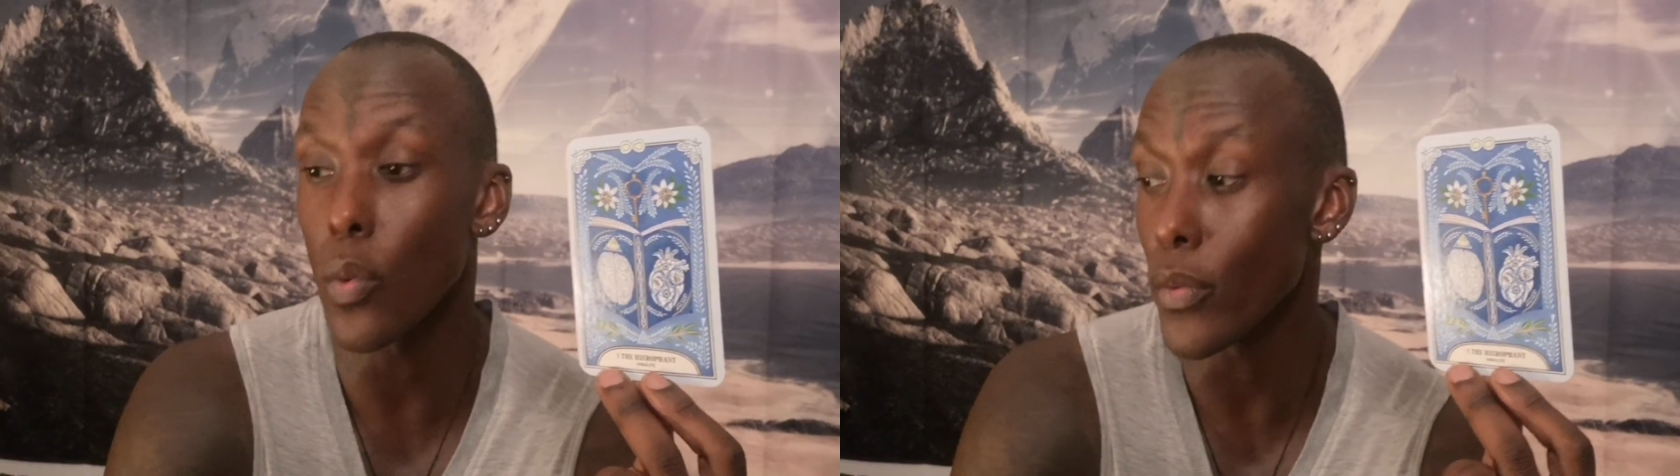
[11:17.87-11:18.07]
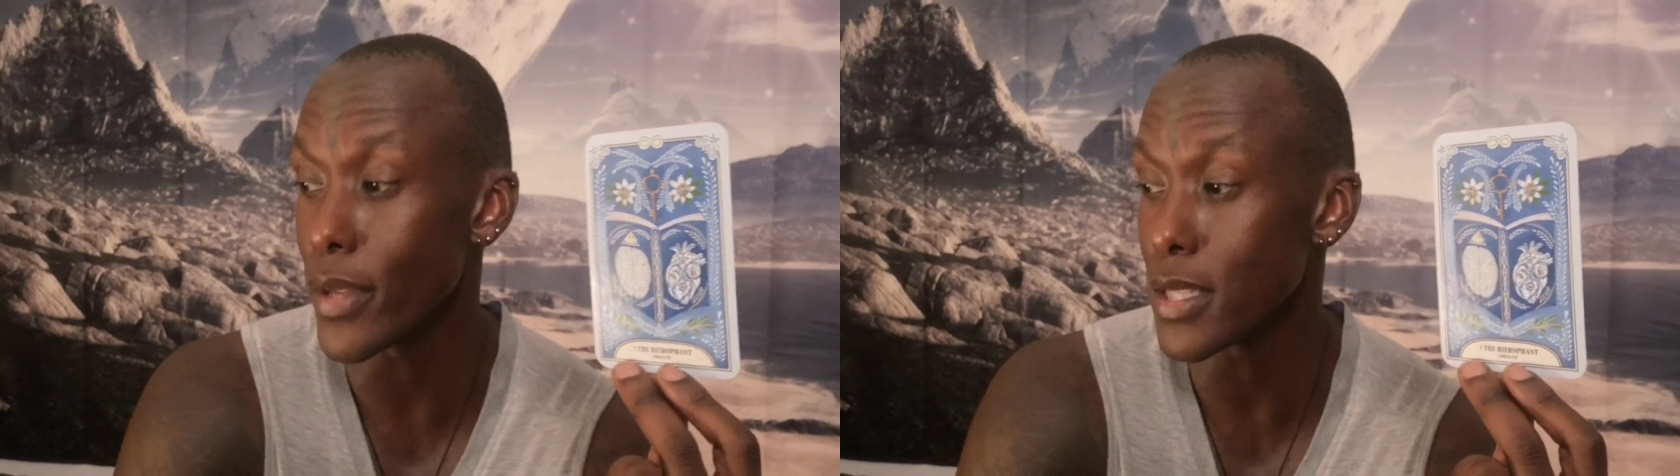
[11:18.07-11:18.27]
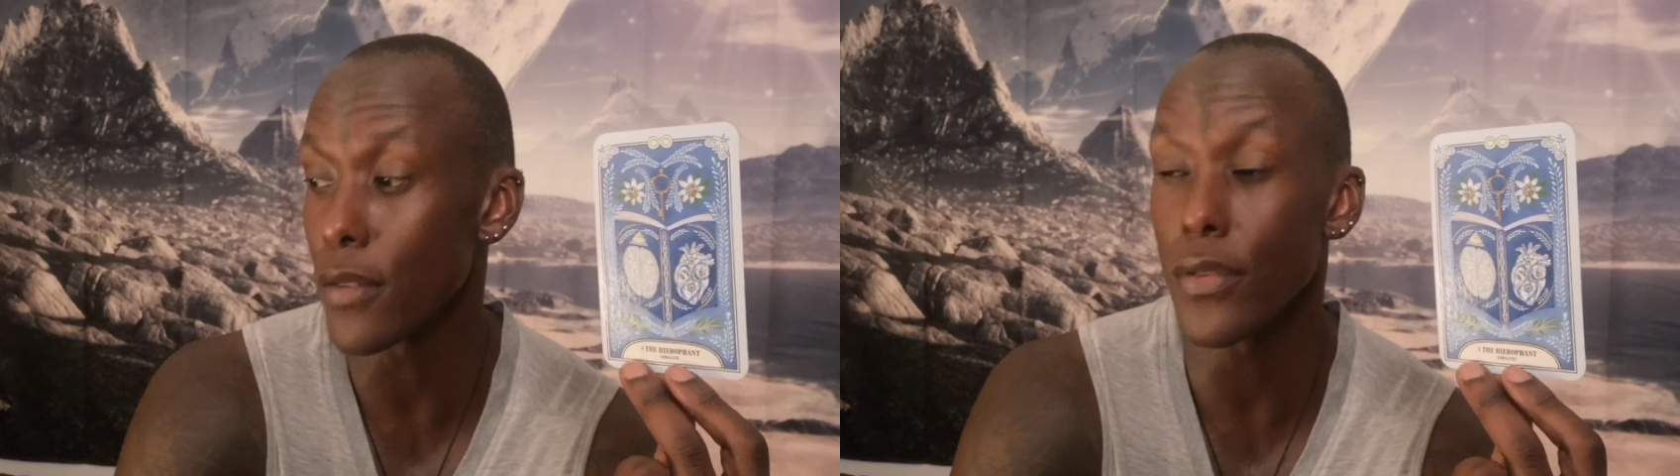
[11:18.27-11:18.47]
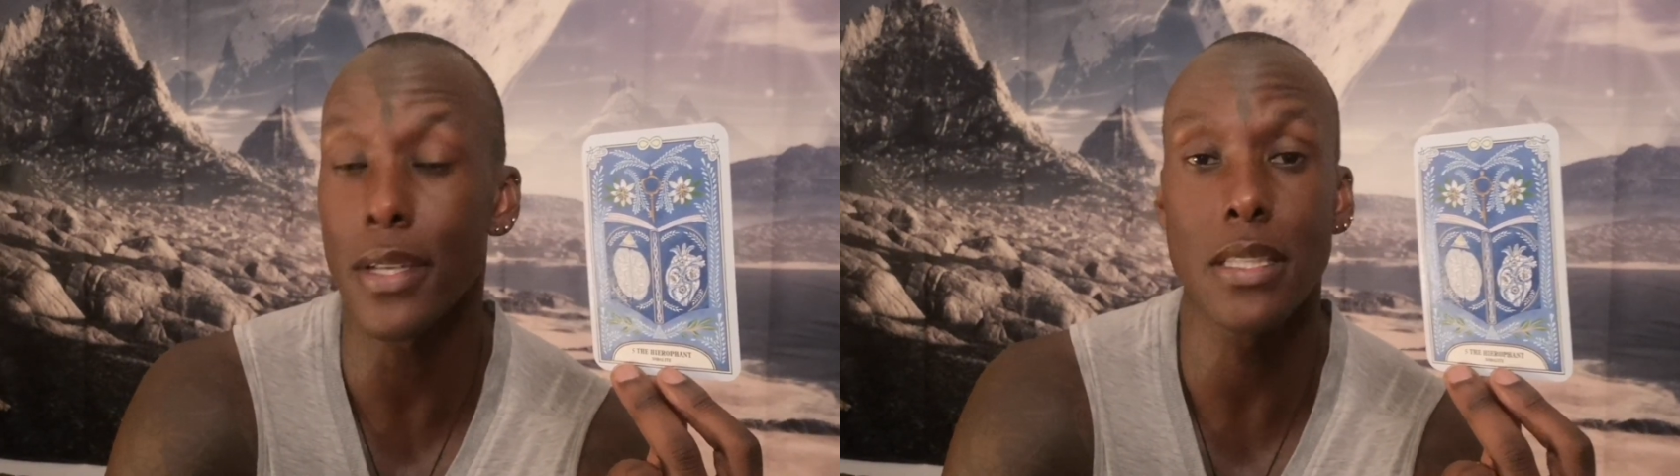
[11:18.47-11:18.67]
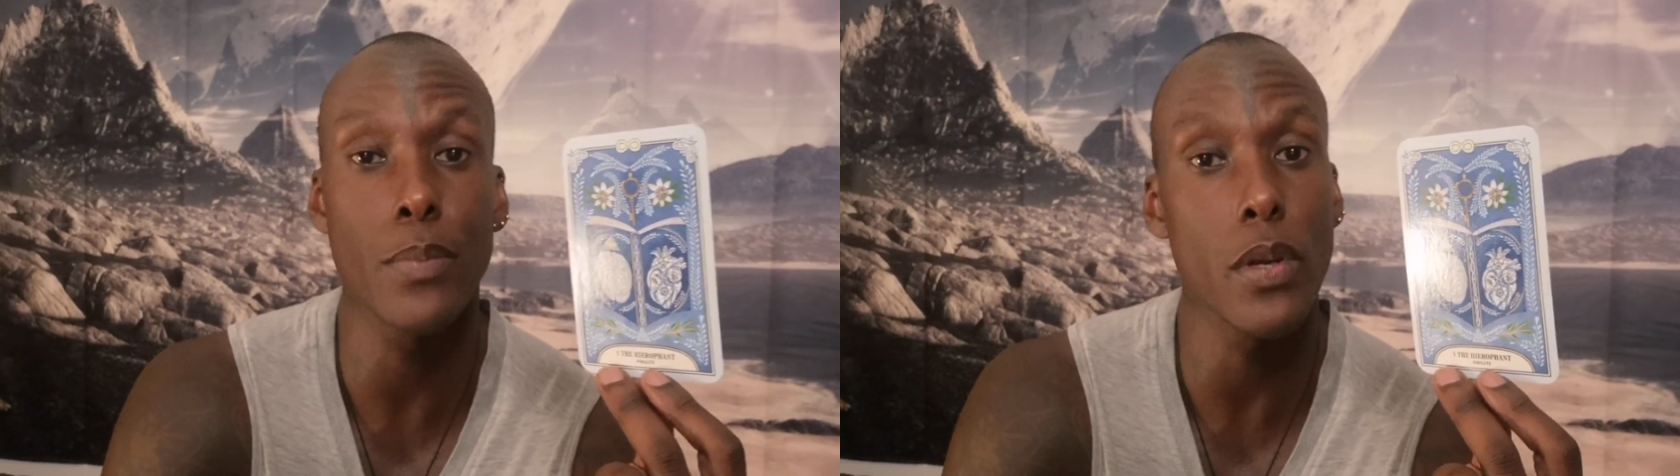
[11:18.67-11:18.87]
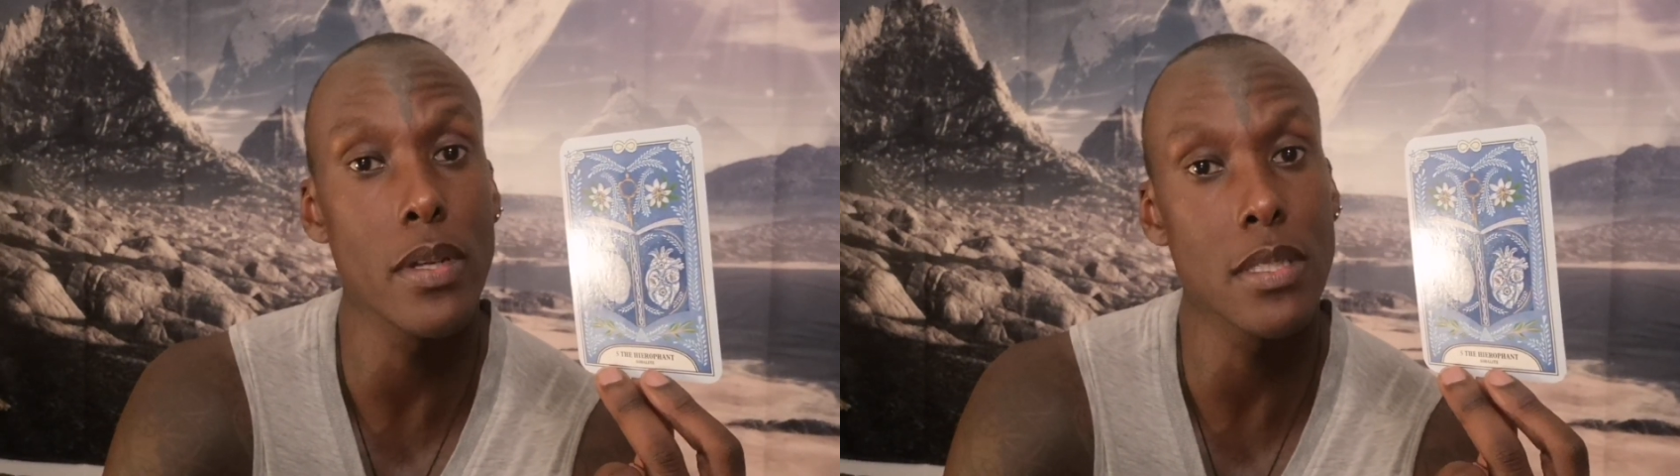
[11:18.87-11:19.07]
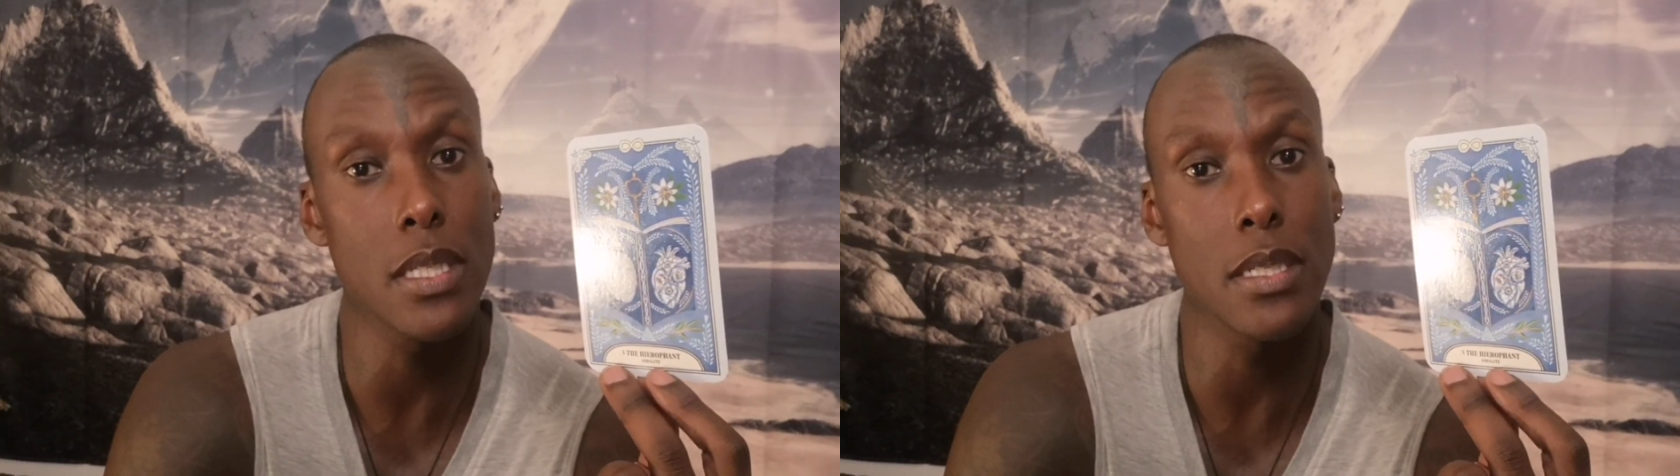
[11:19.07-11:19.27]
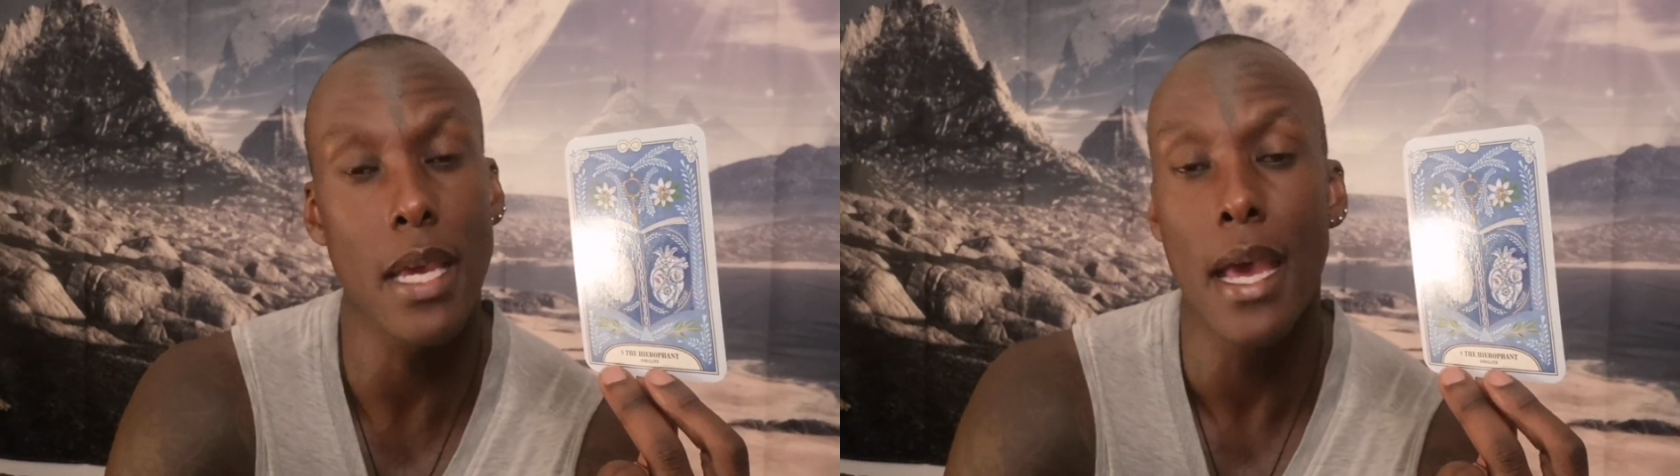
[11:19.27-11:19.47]
all these different
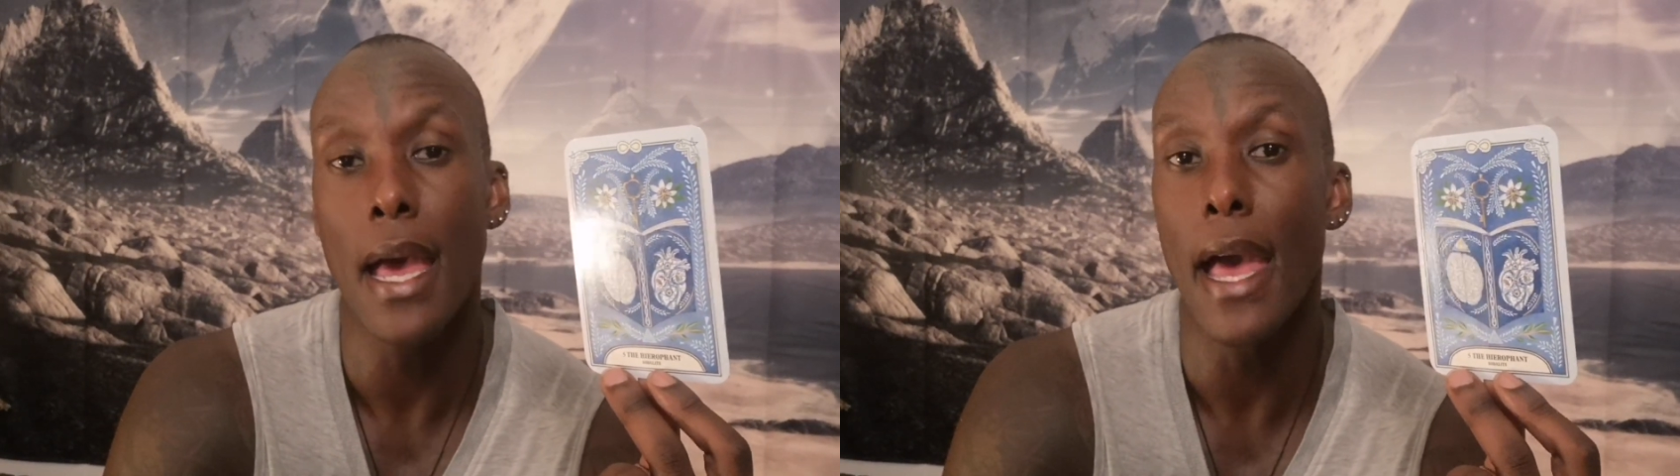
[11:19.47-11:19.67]
experiences,